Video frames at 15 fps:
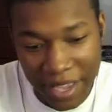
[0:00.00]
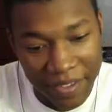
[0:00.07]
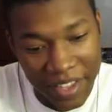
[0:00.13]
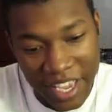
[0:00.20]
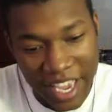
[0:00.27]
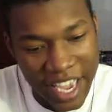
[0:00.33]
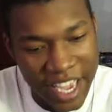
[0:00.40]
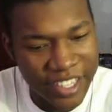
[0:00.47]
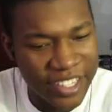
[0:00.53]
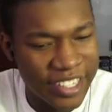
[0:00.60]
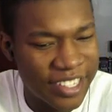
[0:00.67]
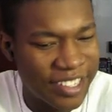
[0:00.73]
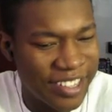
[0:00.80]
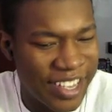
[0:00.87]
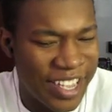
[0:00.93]
I mean it, it
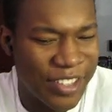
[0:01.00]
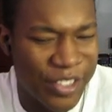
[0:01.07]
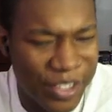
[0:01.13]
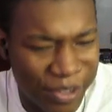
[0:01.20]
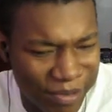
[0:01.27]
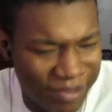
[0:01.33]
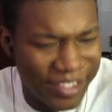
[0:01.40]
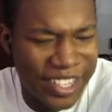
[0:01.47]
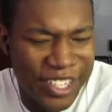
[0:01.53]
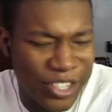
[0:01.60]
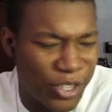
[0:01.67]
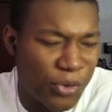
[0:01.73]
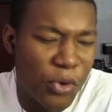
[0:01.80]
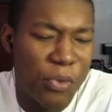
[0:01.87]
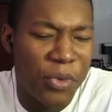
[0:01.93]
just it it
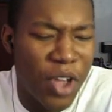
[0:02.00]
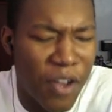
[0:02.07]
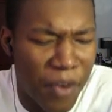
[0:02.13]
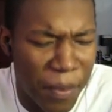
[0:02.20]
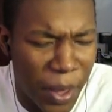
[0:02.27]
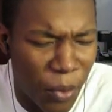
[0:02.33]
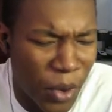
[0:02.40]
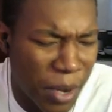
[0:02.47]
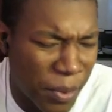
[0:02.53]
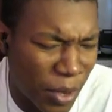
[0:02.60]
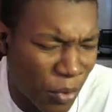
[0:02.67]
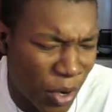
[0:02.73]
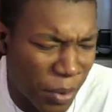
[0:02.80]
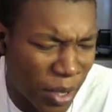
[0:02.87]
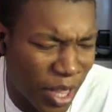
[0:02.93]
just threw me off. I'm like, wait a
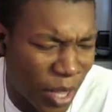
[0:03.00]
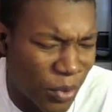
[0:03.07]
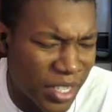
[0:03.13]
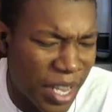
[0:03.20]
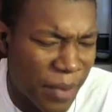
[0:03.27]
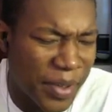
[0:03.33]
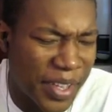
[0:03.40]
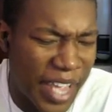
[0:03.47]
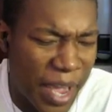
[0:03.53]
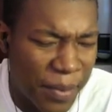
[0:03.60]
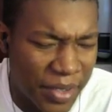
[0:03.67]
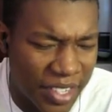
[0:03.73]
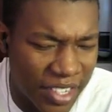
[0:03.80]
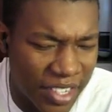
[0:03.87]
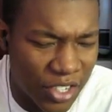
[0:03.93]
minute, wait a minute, like what type of
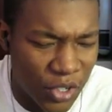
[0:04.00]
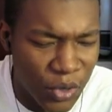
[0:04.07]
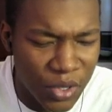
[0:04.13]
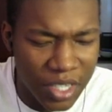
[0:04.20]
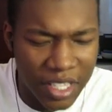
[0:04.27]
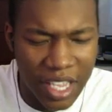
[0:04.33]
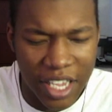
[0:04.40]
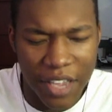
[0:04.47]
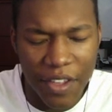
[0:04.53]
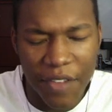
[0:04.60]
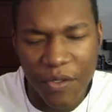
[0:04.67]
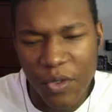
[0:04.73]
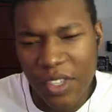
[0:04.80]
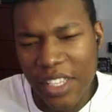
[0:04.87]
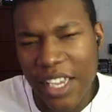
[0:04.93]
game Because usually like
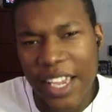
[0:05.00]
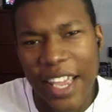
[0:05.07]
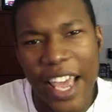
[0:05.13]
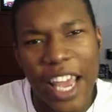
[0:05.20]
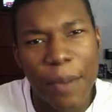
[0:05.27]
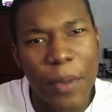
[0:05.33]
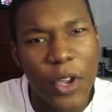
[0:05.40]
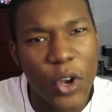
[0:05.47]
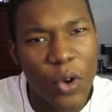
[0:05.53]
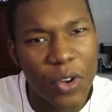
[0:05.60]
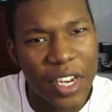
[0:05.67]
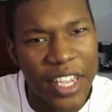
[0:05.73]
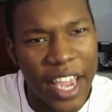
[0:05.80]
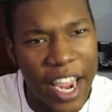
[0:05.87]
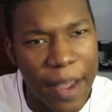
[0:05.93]
if you see like an anime girl
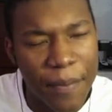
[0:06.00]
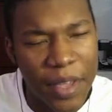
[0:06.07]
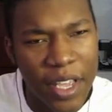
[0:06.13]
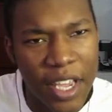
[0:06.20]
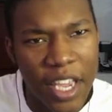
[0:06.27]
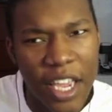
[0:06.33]
in the game,